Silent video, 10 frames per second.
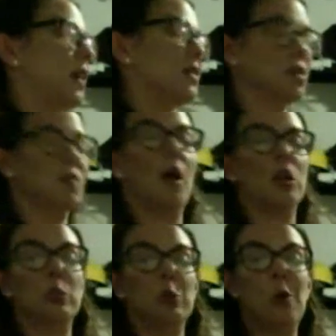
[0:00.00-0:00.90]
fast as
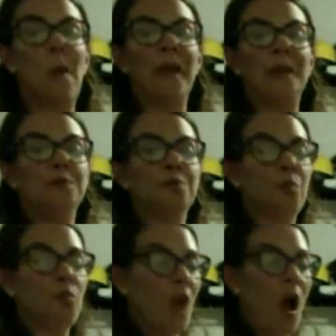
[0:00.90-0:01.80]
possible,
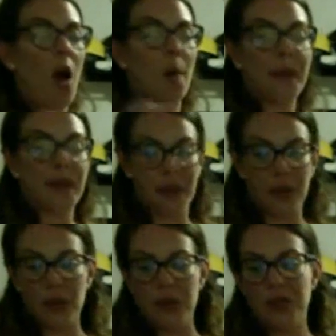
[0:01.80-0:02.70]
our
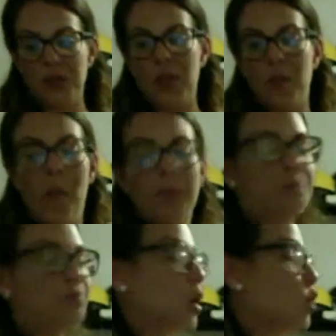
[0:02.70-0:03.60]
beginners,
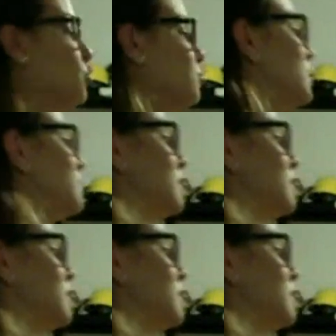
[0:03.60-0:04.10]
do this as